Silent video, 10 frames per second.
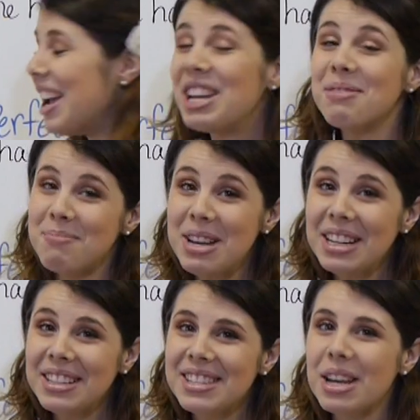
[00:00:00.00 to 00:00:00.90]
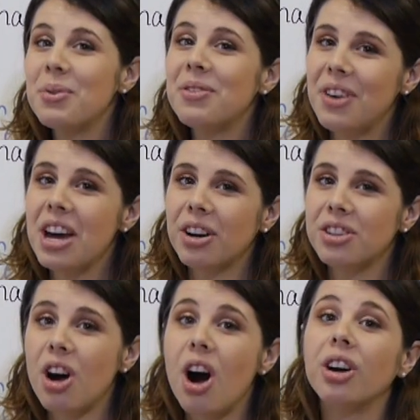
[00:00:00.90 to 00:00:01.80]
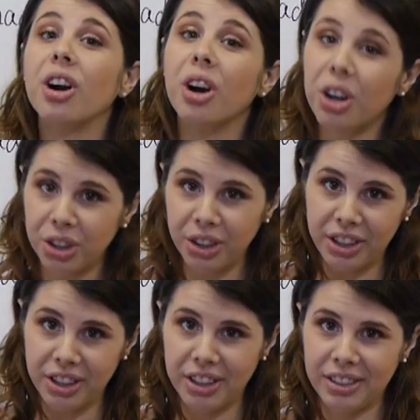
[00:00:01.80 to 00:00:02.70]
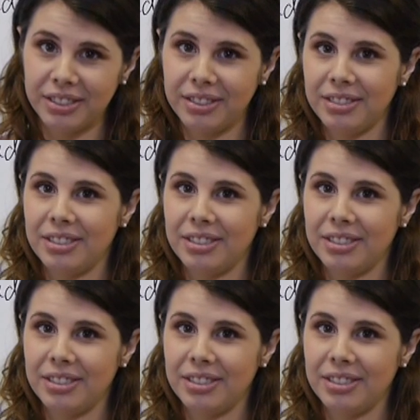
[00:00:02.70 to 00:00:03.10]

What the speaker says: It means that we fed our dog earlier.